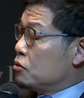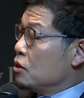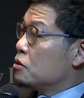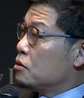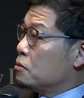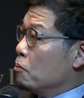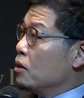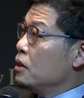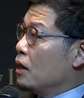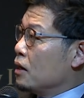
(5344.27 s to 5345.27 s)
this
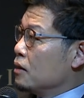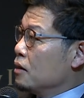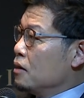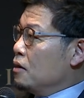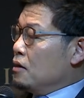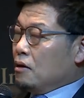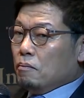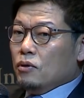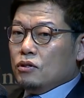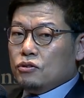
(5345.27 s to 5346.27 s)
Monday,
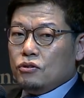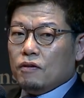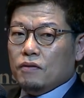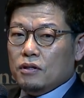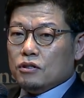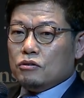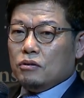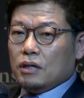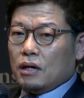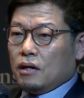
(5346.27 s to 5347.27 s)
Ministry of
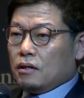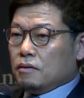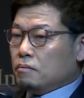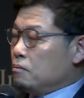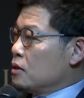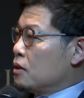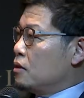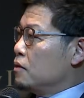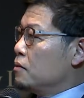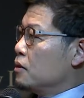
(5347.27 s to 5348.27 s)
Industry got a
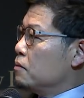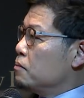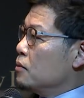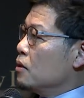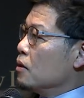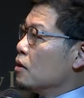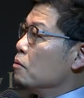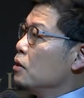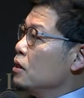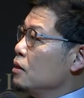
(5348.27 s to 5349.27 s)
kind of a
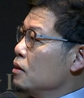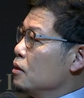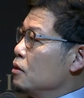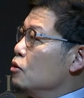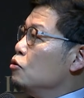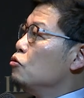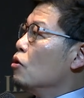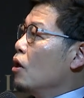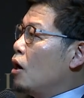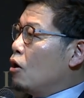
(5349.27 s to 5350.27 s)
committee to
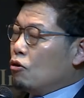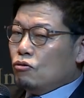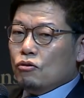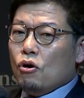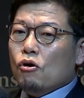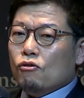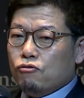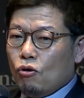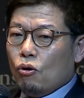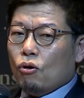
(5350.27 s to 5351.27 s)
allow
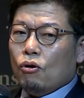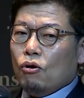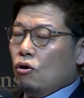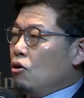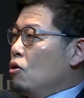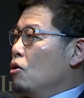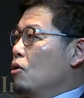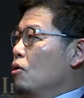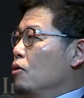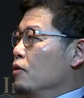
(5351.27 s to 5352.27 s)
four
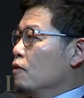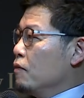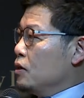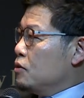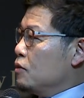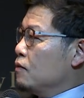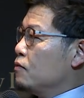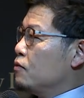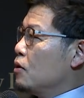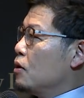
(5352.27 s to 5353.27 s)

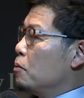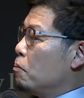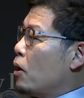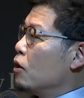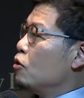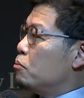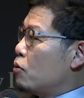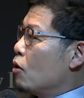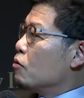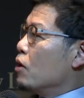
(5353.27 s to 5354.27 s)
innovative pilot
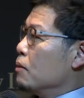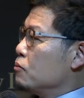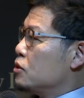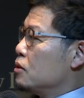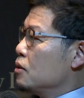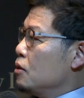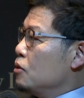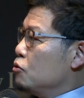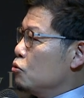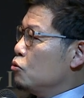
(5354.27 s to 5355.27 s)
programs
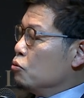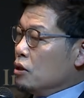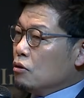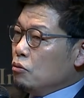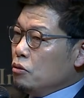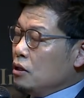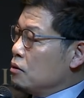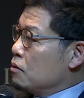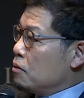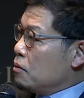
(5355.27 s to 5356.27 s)
to do,
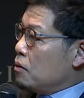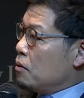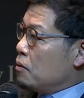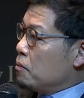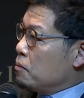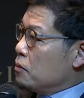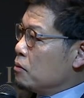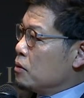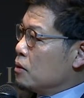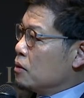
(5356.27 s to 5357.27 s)
including
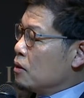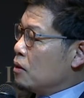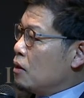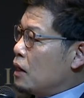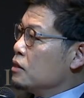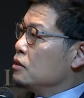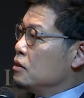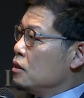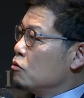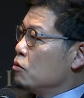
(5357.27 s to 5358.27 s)

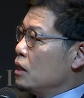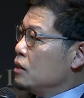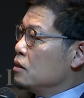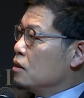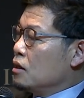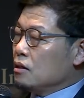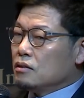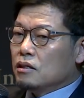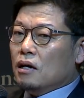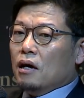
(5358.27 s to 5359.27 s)
ICT-related things.